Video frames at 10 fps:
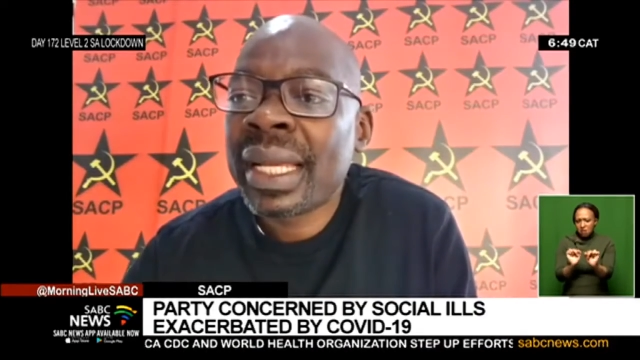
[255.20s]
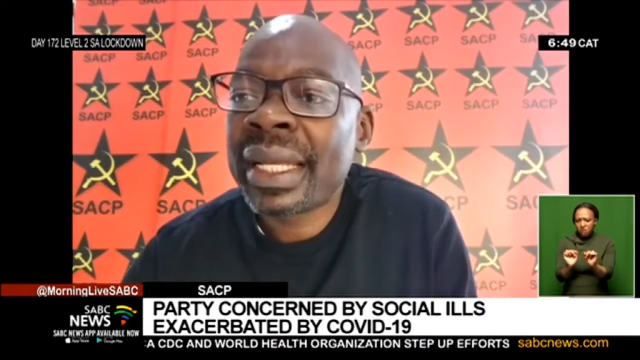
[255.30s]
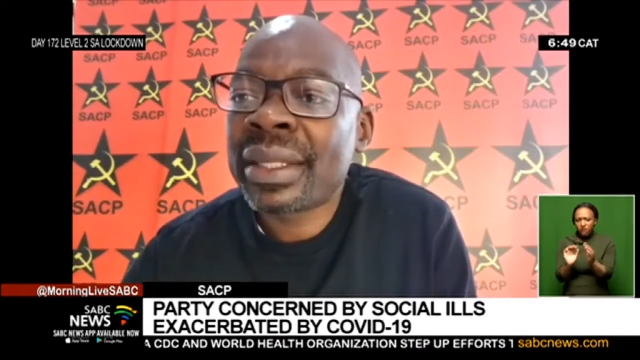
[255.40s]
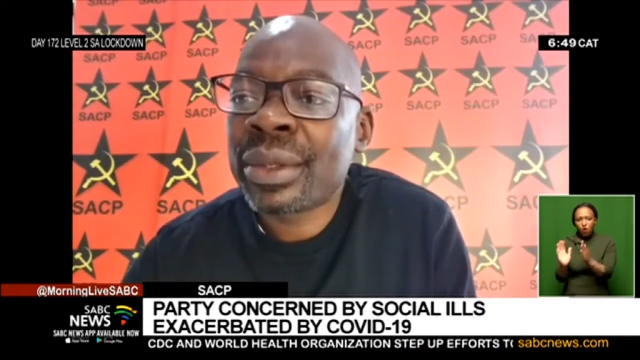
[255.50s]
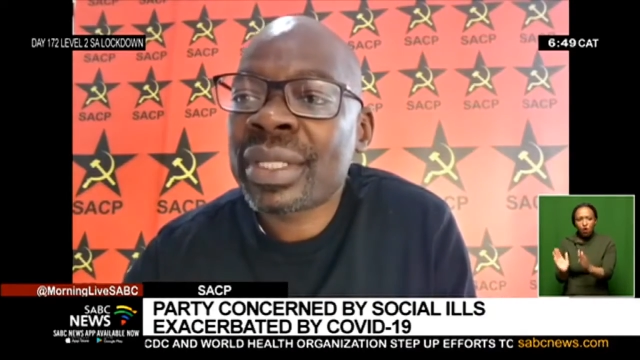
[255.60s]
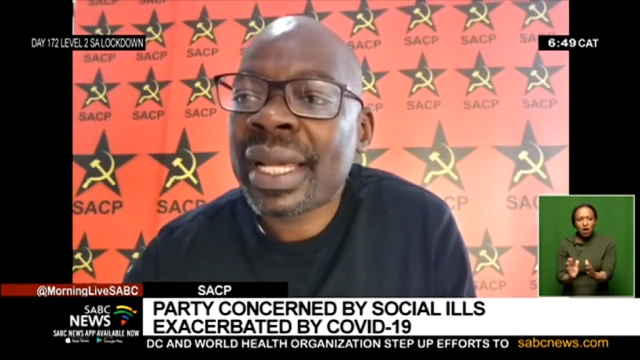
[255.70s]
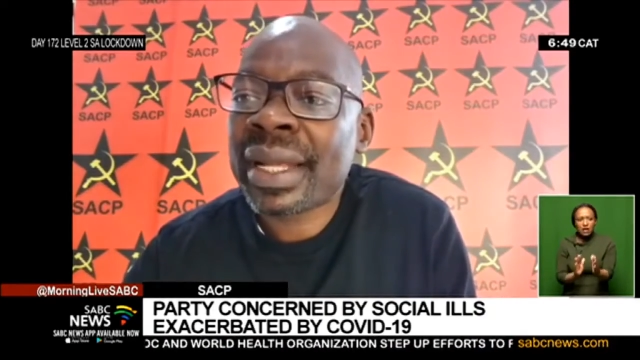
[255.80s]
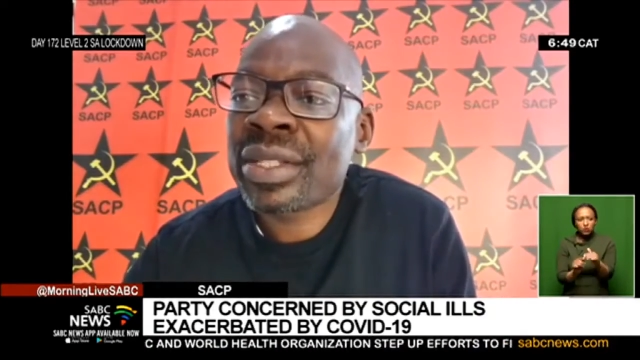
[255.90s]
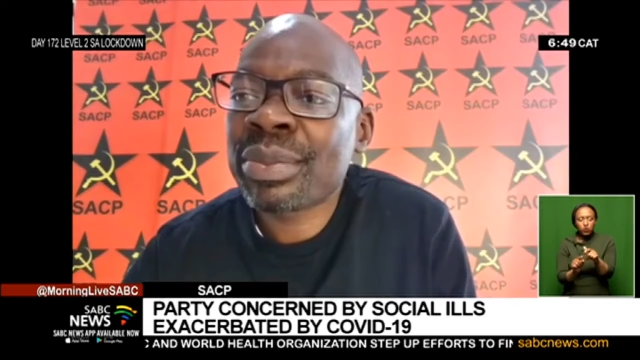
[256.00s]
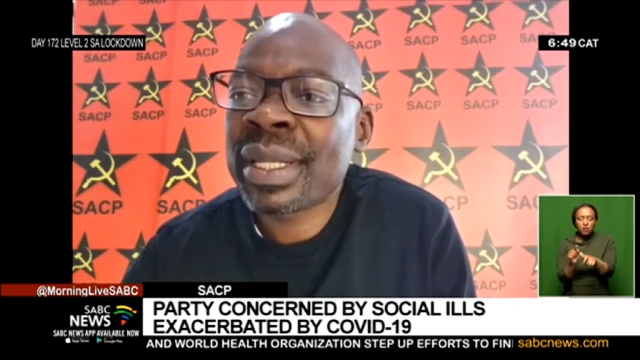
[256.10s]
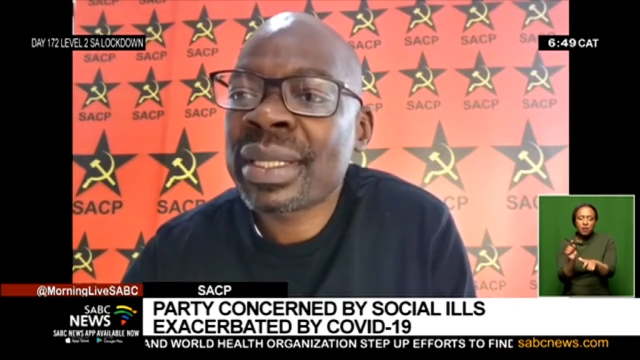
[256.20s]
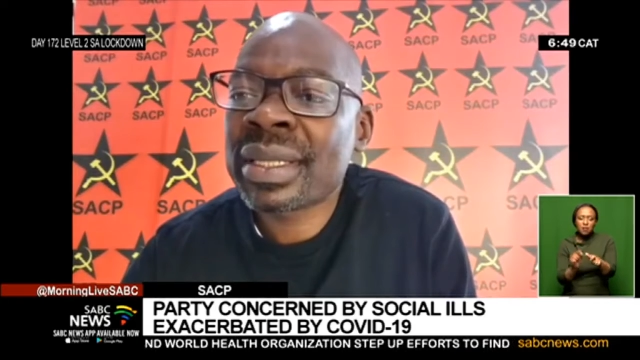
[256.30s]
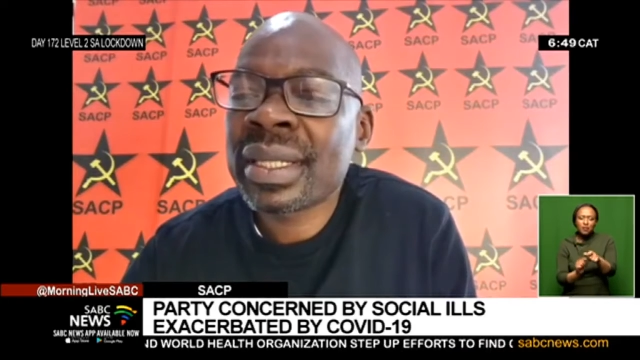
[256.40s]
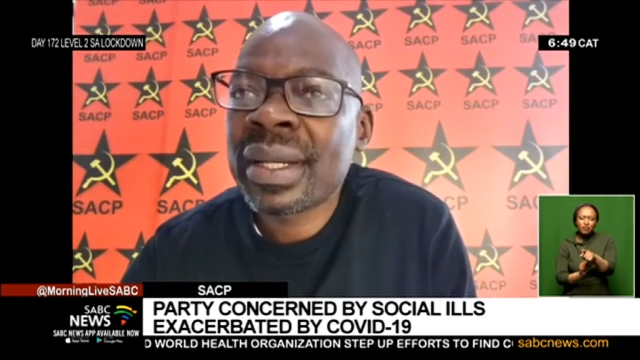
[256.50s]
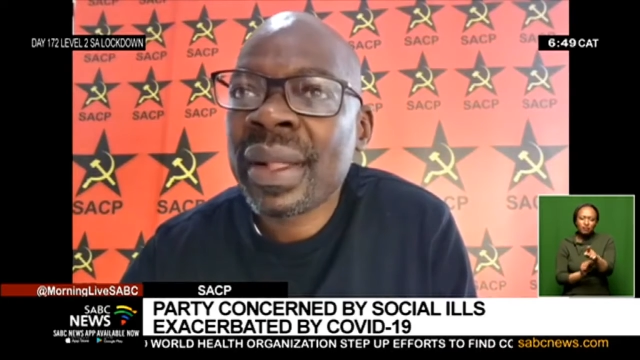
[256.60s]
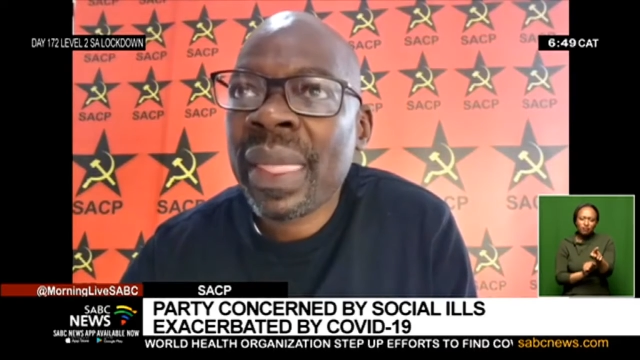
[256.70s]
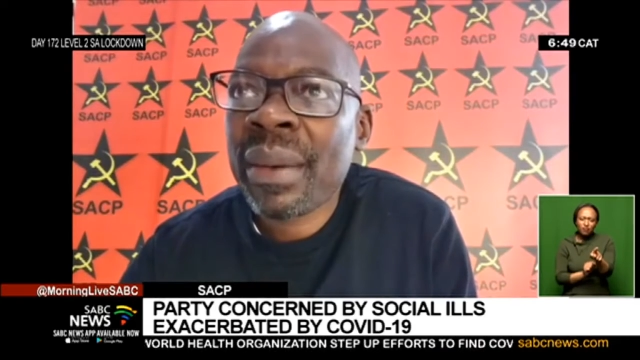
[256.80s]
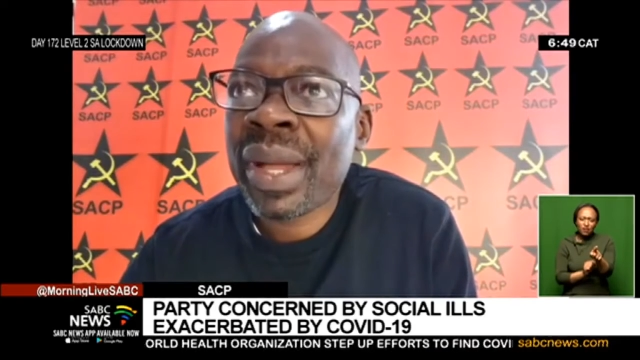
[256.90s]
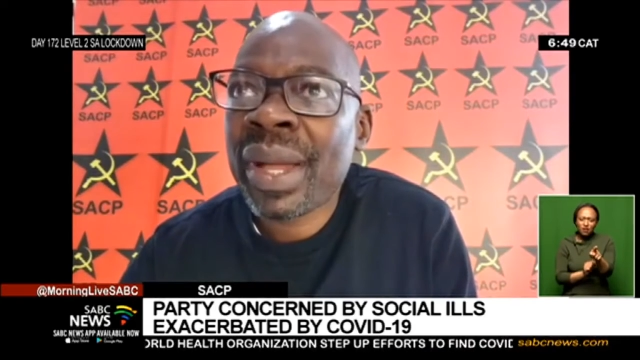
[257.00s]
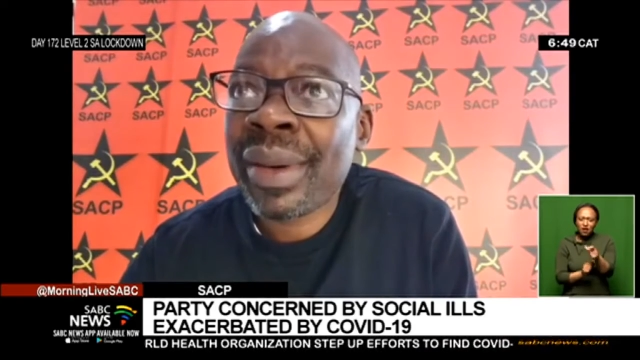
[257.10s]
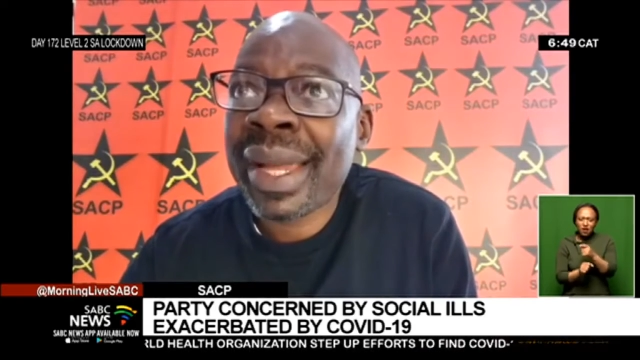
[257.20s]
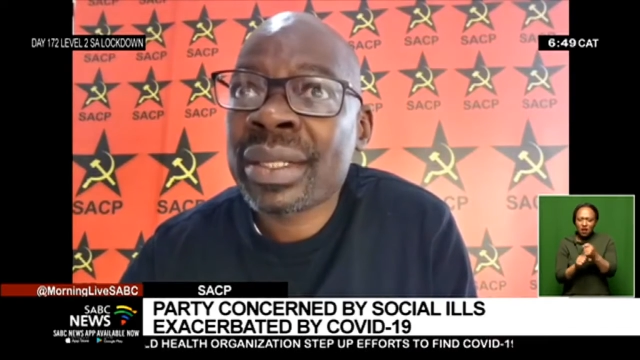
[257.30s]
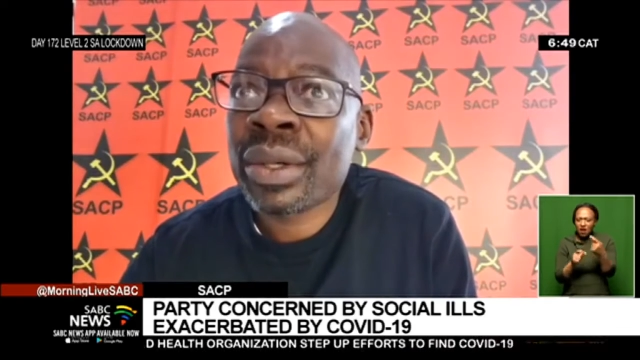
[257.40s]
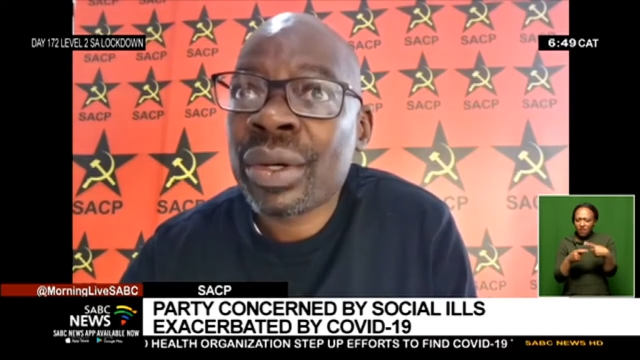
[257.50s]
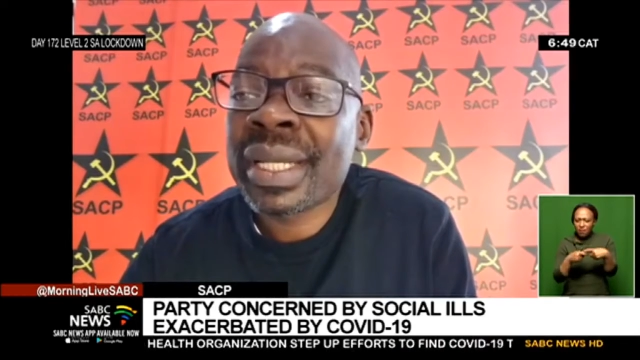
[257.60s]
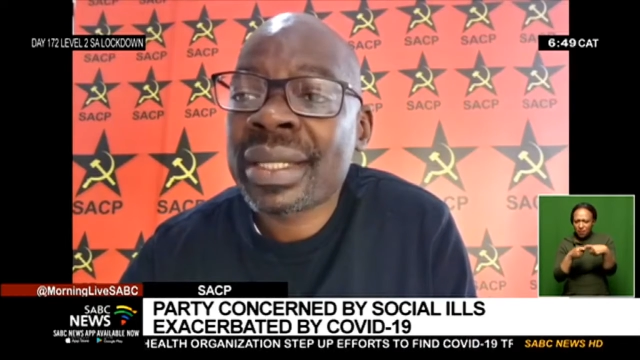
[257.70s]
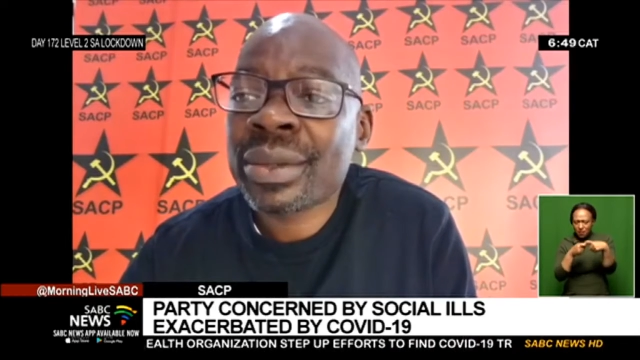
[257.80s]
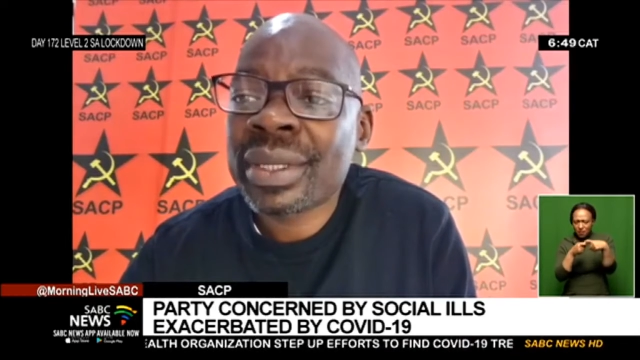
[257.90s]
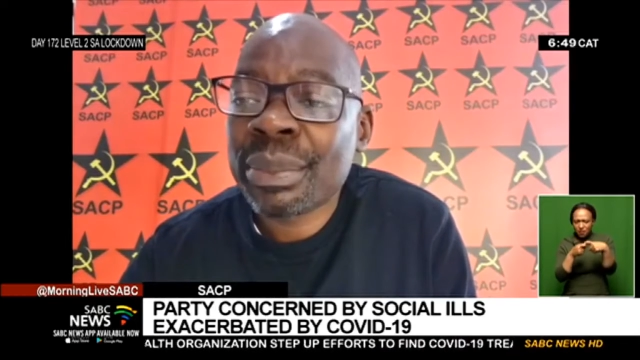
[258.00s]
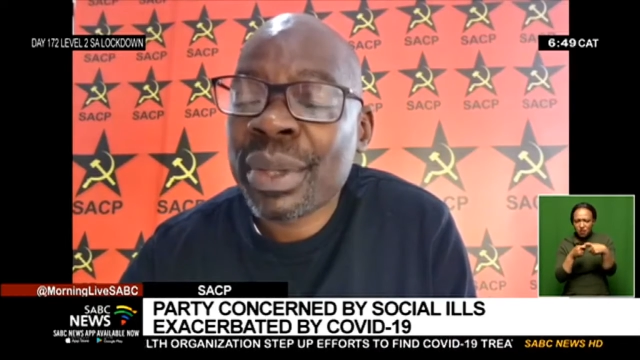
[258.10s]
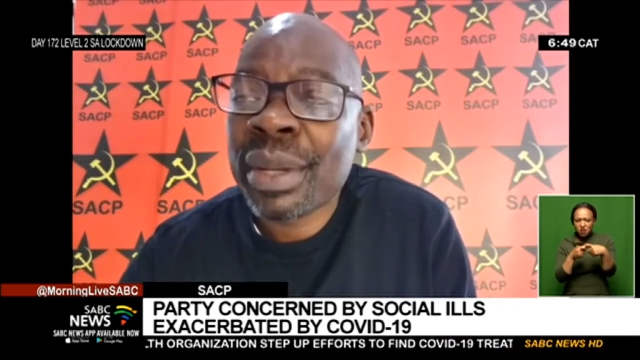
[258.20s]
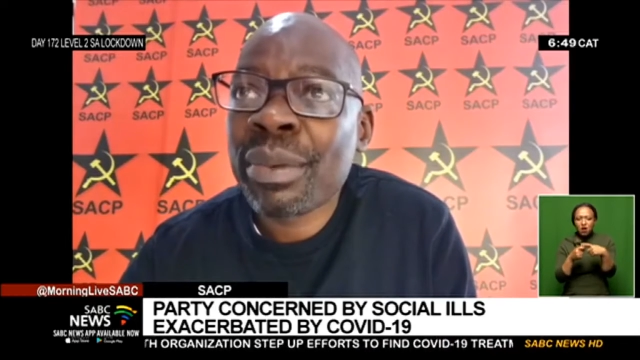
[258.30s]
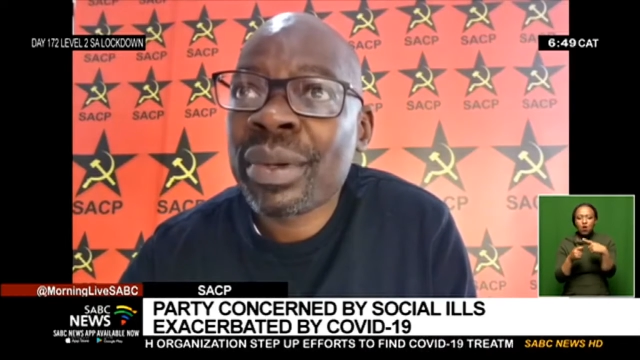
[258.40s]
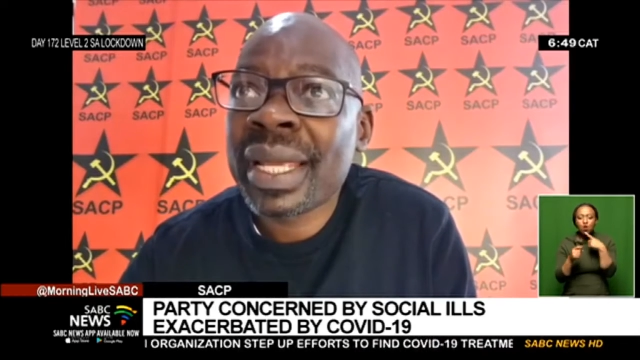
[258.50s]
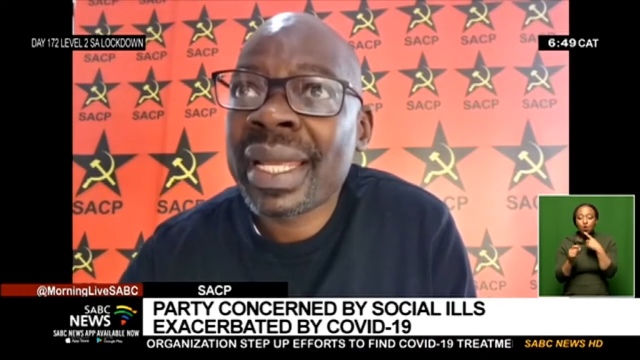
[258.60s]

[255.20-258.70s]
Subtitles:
and those arrangements were quite odious on the people,